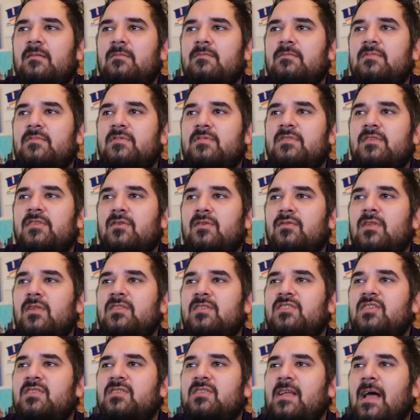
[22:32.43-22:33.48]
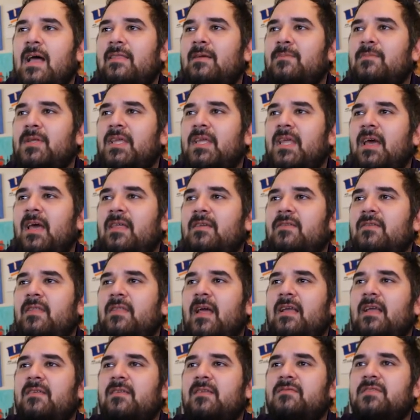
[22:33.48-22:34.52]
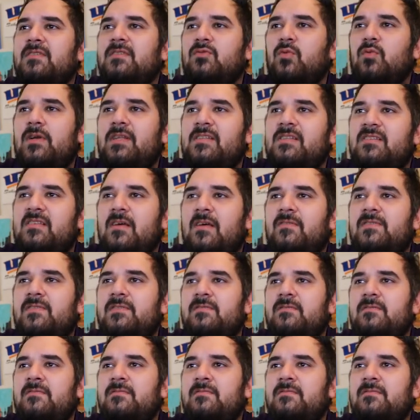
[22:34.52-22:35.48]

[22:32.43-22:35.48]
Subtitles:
So let's just add them together. That gives us 27.